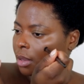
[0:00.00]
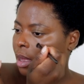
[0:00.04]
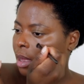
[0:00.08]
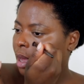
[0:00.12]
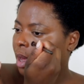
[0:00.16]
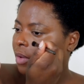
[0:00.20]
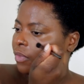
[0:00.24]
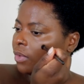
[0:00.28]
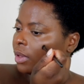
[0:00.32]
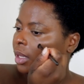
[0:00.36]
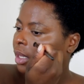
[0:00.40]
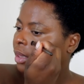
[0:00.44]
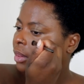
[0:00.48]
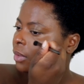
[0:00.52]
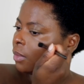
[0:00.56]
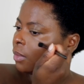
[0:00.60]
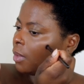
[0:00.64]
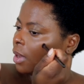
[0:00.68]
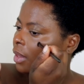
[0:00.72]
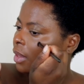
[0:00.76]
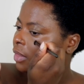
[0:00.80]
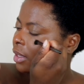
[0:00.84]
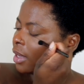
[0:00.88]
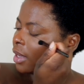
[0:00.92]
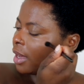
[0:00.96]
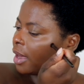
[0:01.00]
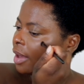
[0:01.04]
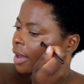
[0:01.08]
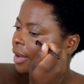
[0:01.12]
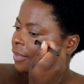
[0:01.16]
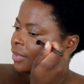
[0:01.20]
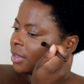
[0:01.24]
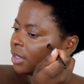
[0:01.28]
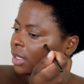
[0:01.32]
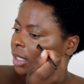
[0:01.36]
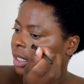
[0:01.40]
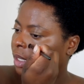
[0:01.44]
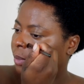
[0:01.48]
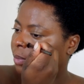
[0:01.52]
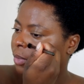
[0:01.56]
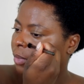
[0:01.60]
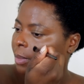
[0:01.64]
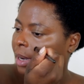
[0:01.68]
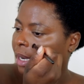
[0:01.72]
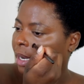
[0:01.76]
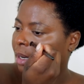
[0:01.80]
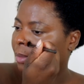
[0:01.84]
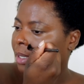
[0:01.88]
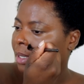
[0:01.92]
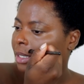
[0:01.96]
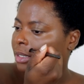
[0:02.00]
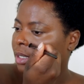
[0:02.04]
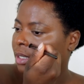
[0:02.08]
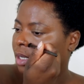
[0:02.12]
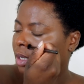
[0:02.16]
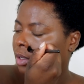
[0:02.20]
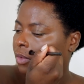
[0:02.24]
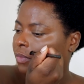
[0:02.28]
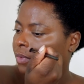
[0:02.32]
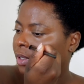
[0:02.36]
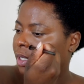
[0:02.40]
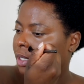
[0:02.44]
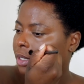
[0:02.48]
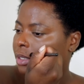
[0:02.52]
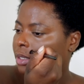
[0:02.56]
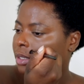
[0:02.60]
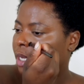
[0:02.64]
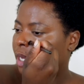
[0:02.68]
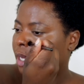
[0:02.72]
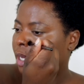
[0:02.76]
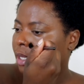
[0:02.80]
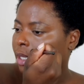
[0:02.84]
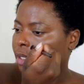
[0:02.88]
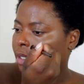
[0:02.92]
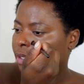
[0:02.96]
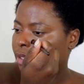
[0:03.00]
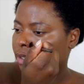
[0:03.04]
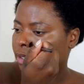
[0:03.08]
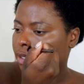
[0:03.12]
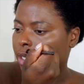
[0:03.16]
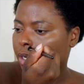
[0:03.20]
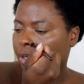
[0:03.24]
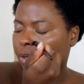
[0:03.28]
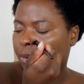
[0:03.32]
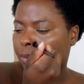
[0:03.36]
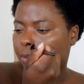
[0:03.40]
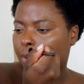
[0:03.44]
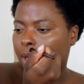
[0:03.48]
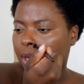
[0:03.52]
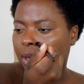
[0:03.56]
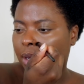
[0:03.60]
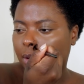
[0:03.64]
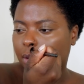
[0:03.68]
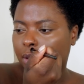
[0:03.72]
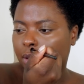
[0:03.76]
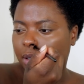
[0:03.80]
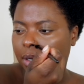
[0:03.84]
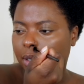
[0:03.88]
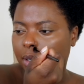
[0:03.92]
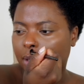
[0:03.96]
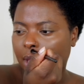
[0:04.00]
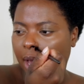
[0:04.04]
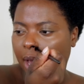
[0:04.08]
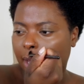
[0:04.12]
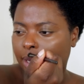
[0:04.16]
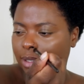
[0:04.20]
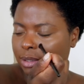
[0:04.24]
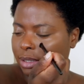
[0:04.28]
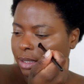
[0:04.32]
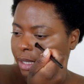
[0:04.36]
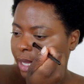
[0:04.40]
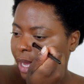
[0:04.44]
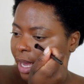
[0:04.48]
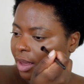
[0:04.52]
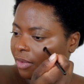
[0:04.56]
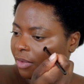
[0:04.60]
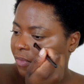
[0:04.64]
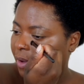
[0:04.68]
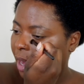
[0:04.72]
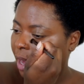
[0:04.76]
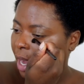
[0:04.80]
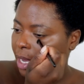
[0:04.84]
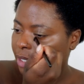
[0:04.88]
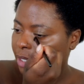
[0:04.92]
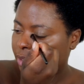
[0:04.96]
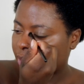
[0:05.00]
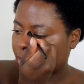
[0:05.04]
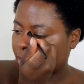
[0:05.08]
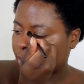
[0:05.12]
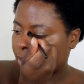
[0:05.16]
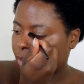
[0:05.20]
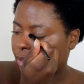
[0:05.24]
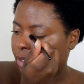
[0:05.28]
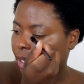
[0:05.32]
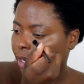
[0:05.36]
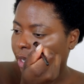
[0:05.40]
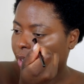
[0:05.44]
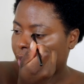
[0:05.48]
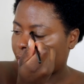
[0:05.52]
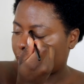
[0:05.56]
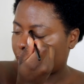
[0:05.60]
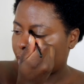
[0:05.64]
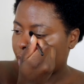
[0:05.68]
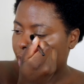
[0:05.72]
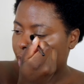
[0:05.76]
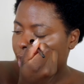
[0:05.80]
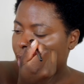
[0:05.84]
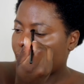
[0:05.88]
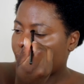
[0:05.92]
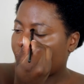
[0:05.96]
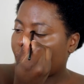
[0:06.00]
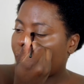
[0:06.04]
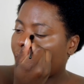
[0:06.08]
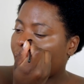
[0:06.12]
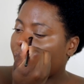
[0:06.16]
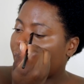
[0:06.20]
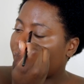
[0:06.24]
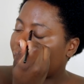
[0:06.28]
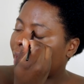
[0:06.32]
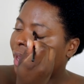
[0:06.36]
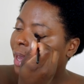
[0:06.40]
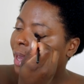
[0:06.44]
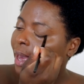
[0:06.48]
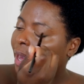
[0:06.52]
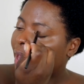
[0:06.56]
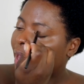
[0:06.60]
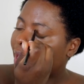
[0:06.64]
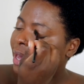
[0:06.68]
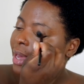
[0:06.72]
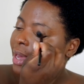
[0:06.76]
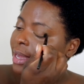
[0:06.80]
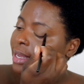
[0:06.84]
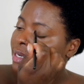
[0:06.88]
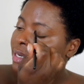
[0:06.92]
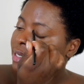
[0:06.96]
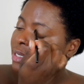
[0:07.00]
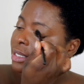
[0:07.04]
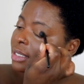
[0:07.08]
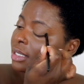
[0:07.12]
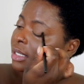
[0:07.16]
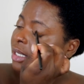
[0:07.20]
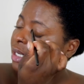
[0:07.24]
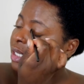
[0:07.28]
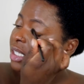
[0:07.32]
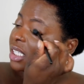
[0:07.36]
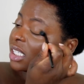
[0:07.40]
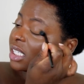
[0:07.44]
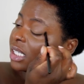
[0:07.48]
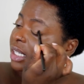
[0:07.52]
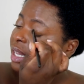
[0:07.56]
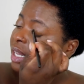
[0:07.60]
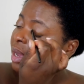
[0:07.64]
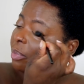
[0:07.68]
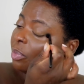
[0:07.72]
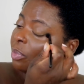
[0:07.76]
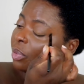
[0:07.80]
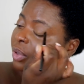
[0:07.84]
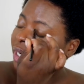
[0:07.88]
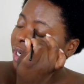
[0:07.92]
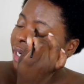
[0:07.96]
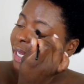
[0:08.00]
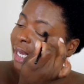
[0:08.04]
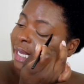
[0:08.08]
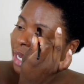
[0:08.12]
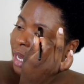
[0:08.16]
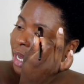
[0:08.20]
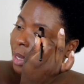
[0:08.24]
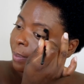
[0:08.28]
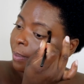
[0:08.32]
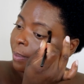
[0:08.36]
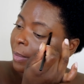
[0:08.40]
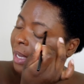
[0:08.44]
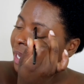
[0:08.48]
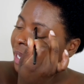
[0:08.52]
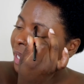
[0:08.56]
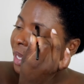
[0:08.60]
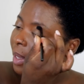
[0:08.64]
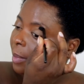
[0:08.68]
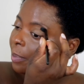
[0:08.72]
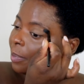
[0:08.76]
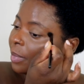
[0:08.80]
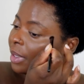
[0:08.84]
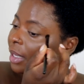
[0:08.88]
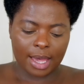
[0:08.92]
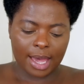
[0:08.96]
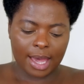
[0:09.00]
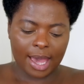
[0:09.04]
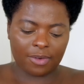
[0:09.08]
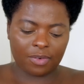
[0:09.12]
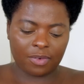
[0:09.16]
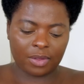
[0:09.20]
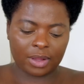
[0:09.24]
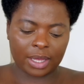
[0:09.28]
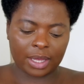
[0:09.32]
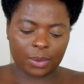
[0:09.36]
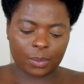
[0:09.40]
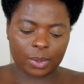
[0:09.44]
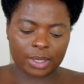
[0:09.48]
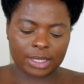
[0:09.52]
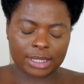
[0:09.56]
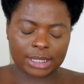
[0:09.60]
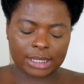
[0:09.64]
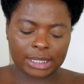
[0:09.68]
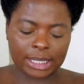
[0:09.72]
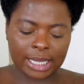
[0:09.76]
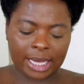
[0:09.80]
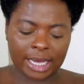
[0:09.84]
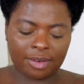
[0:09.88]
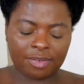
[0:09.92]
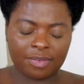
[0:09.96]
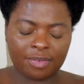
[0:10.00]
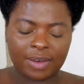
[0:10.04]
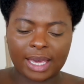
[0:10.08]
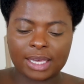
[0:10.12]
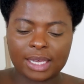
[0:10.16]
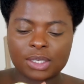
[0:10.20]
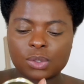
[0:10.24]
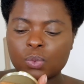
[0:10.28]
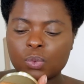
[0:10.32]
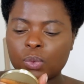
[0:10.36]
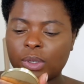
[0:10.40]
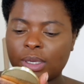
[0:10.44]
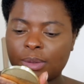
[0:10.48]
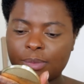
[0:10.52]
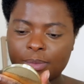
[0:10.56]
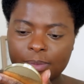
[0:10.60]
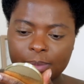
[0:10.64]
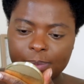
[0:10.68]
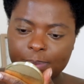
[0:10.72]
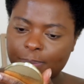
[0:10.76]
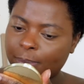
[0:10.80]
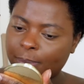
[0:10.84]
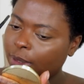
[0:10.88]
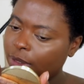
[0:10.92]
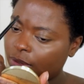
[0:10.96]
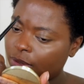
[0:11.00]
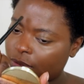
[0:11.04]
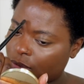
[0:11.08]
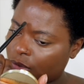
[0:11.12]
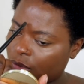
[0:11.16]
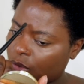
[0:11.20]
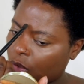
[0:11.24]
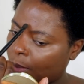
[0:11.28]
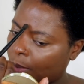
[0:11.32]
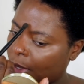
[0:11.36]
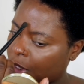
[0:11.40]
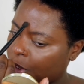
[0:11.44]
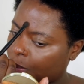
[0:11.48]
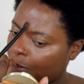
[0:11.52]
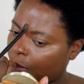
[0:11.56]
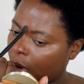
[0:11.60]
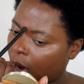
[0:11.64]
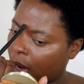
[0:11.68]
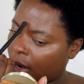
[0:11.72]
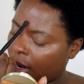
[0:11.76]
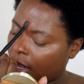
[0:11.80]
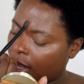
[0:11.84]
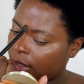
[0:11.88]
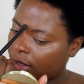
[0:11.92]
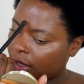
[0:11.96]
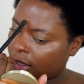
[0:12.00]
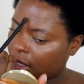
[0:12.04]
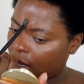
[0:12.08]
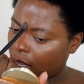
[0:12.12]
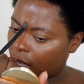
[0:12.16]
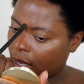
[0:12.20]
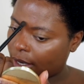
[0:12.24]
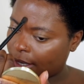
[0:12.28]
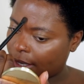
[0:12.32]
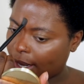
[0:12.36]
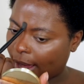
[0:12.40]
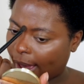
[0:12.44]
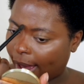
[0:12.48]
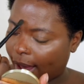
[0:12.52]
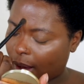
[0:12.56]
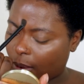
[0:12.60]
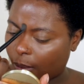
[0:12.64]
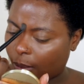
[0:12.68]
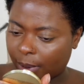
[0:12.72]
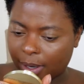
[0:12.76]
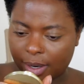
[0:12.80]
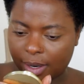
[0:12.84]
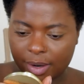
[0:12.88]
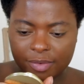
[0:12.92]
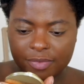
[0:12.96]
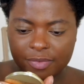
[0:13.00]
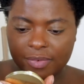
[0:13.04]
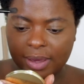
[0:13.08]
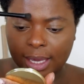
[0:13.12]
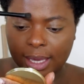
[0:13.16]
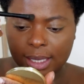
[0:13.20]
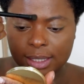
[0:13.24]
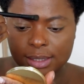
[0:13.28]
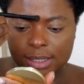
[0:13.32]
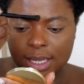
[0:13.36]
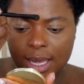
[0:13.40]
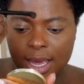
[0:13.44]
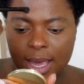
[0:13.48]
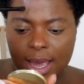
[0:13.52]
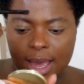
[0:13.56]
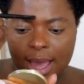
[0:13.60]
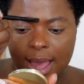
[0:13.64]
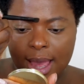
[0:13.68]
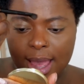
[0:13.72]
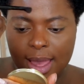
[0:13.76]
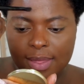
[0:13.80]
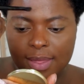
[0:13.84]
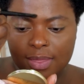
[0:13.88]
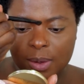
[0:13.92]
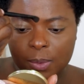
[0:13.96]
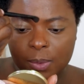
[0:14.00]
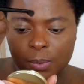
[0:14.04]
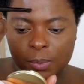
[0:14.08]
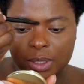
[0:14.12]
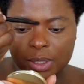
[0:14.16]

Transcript: I feel like the one thing I have to keep reminding myself is this is not your regular like slay face. This is like a high-end celebrity type makeup. I feel like with slay face we put so much product on our face and then